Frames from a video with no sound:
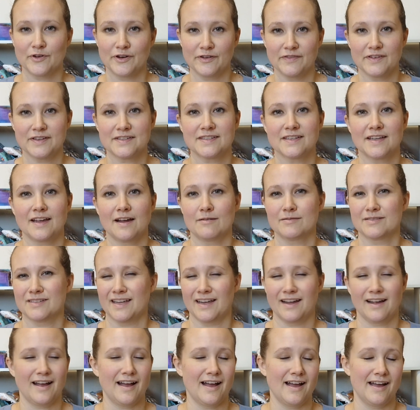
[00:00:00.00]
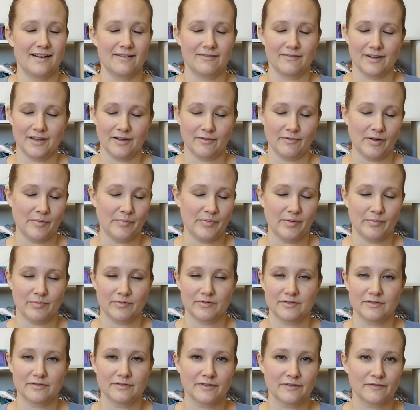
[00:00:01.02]
previously, I was like, I don't get why
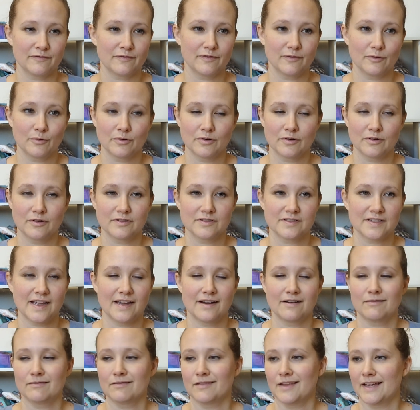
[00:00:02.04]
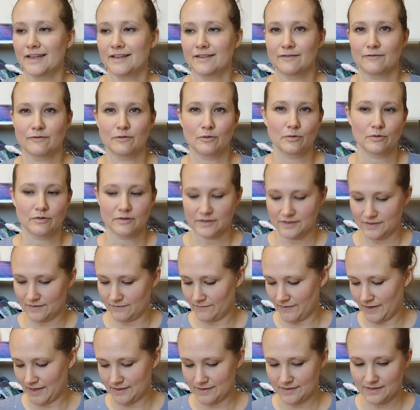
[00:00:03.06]
people do the florals. I don't like the florals
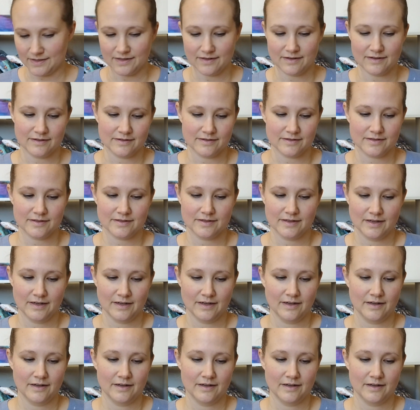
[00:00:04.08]
in vases.